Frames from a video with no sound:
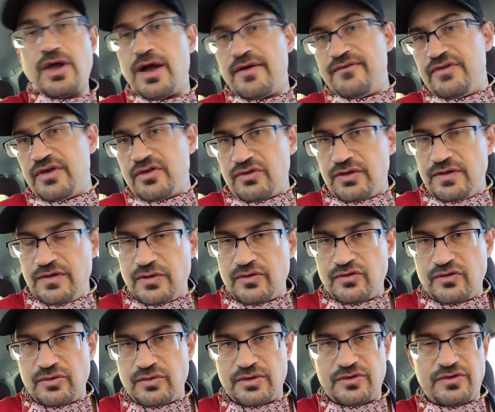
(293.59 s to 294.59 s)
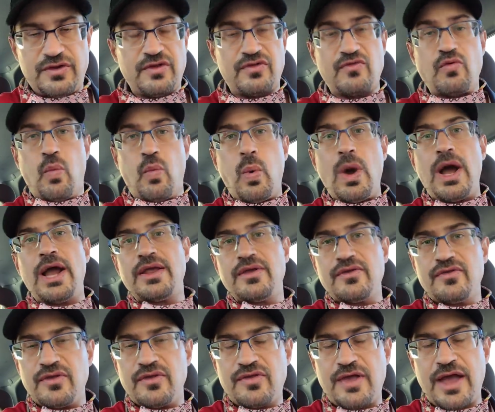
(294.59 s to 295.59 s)
Obviously, those don't exist. Why
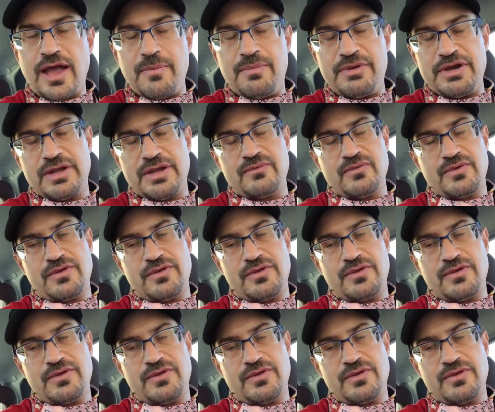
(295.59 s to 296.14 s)
is this happening?